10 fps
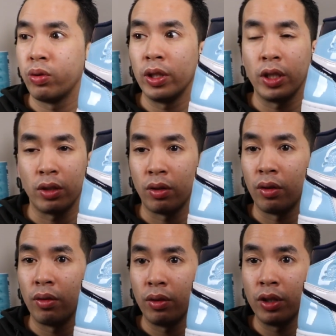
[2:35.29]
these
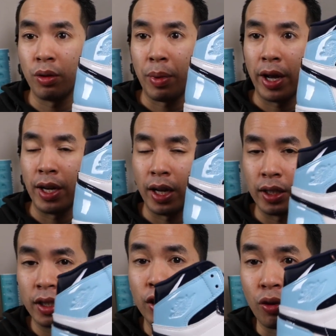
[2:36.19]
are mad
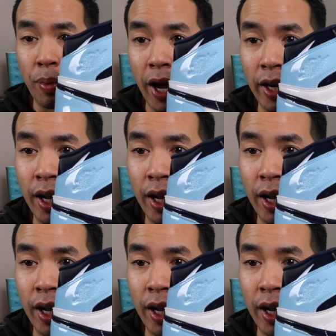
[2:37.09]
nice. These are mad